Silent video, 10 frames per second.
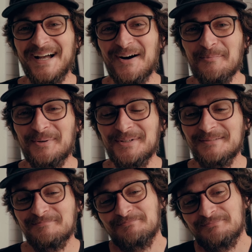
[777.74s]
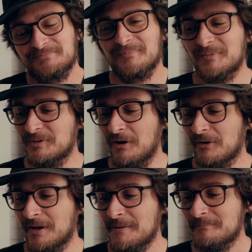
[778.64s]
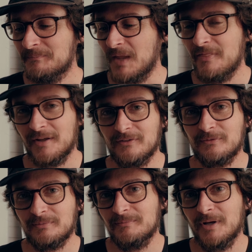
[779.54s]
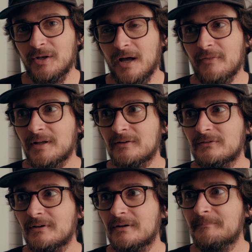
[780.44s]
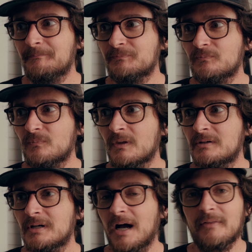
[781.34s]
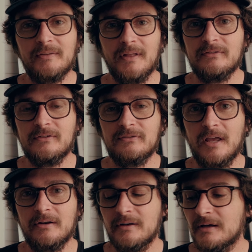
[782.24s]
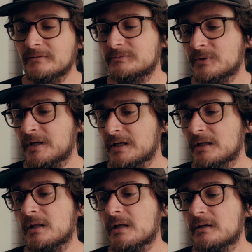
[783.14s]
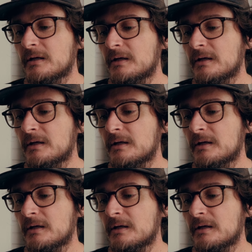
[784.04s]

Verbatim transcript: output. Okay. I think it's I think it's um I think that's the standard now. We're going to get that.